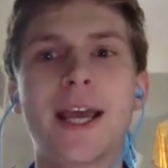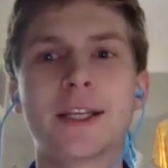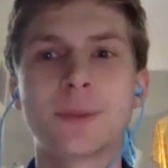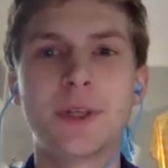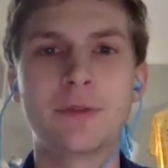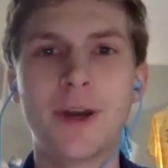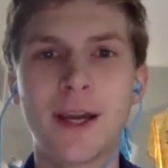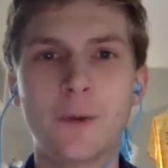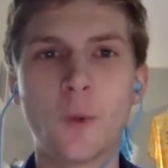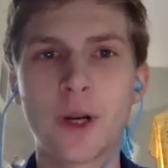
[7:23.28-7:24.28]
asked me if
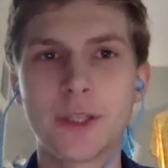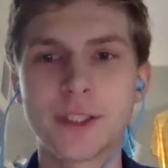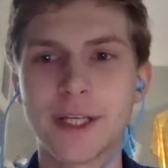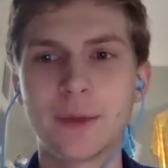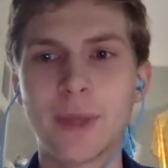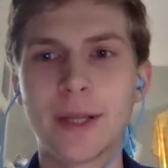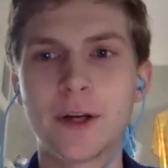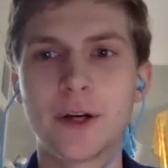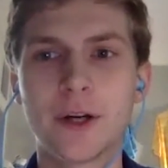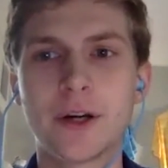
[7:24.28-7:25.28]
I wanted to get
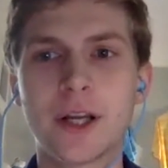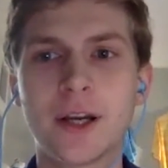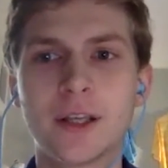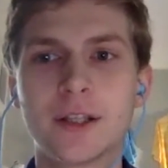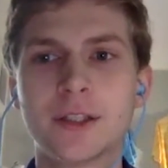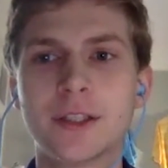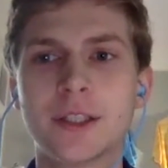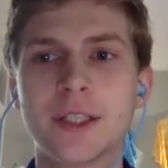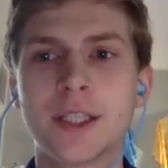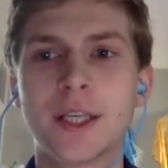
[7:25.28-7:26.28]
better or not.
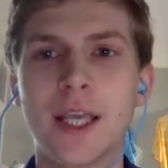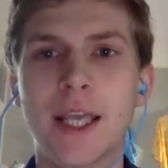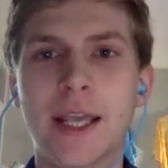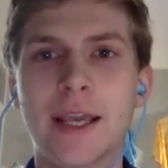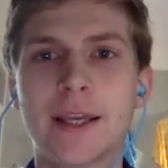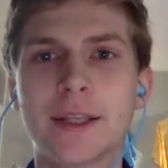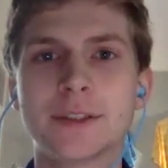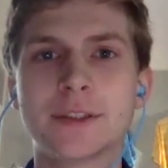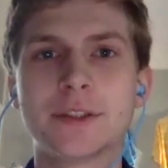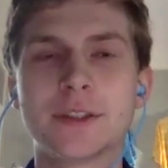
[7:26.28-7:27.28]

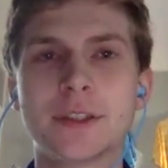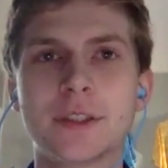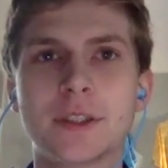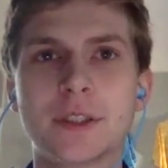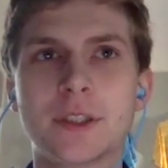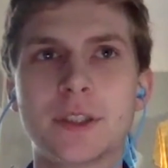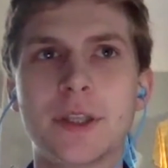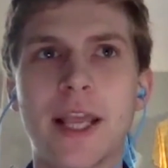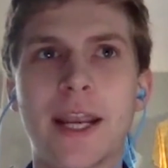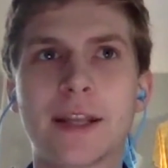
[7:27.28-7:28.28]
And
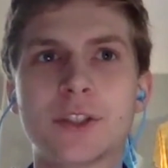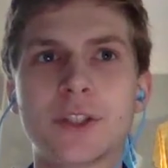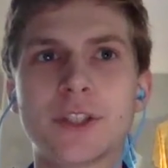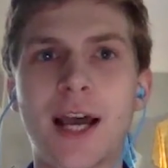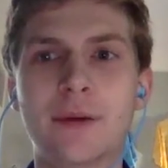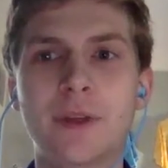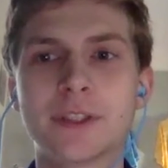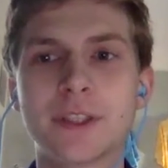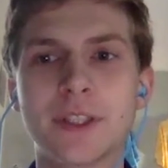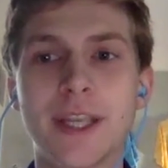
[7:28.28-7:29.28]
the answer is
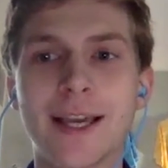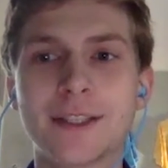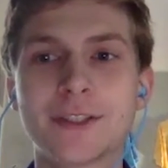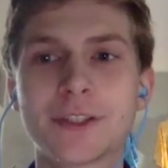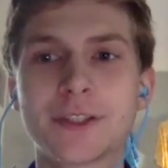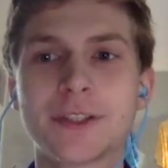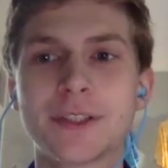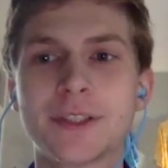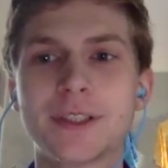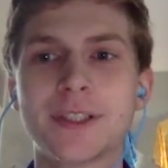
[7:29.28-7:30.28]
obviously yes.
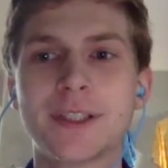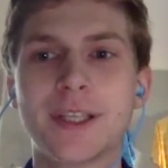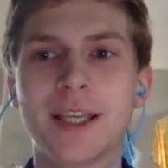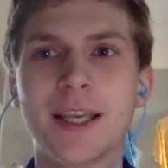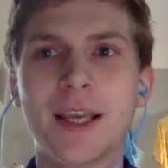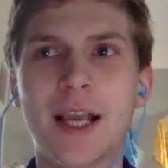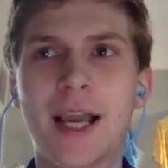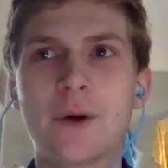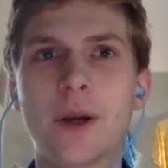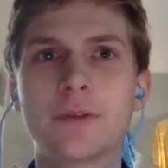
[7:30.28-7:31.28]

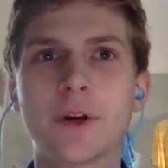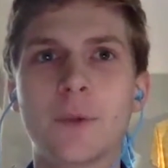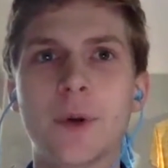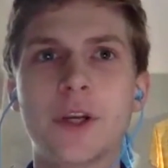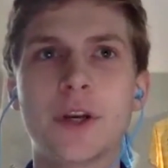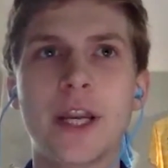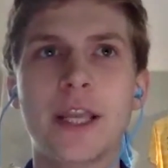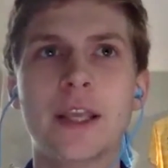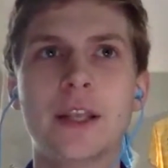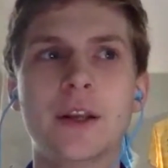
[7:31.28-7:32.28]
However, when you're
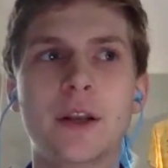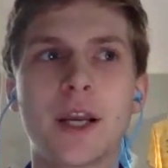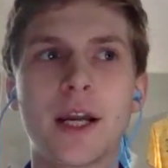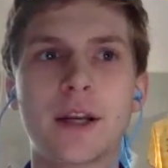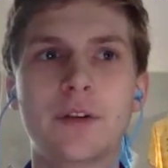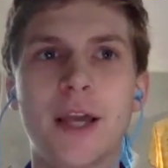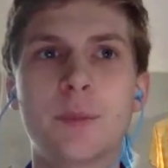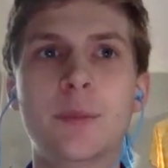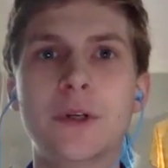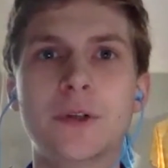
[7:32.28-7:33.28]
in kind of
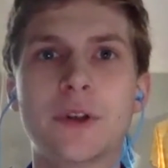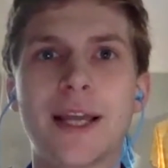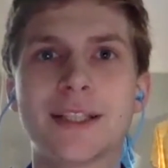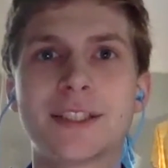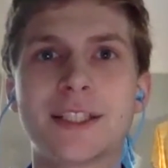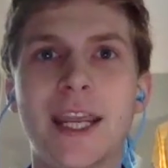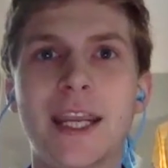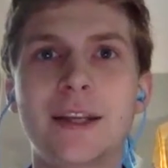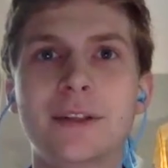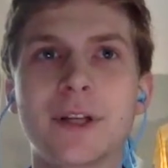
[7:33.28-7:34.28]
that mood or that
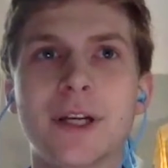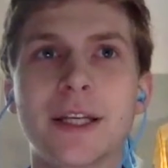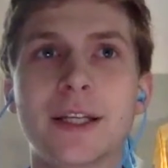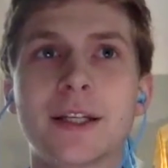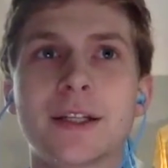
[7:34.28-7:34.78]
state, like